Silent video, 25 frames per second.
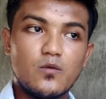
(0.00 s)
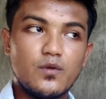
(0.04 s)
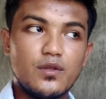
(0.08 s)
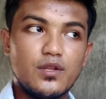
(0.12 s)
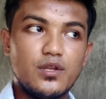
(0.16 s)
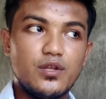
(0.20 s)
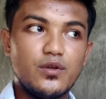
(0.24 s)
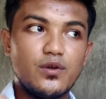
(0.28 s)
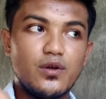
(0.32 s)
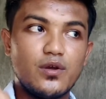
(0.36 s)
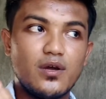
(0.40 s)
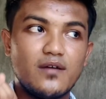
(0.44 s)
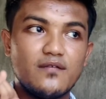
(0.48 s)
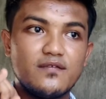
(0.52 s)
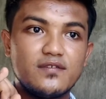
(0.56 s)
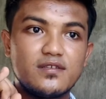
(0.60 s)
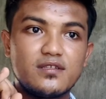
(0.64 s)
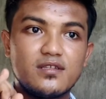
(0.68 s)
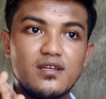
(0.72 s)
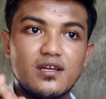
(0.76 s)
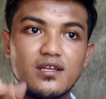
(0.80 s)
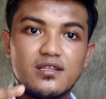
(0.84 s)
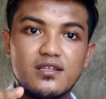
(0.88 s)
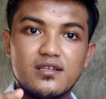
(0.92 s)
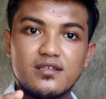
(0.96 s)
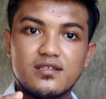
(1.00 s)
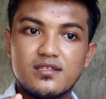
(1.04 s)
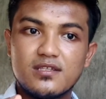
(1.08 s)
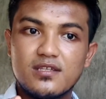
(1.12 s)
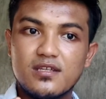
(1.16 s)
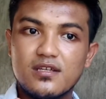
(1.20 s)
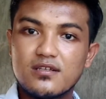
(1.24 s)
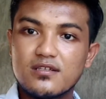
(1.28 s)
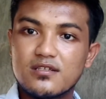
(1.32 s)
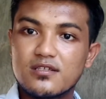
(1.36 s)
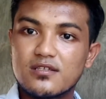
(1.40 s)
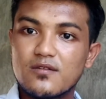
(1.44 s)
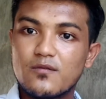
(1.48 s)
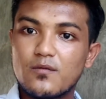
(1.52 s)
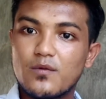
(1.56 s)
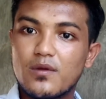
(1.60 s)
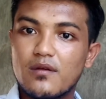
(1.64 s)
we do have statistics,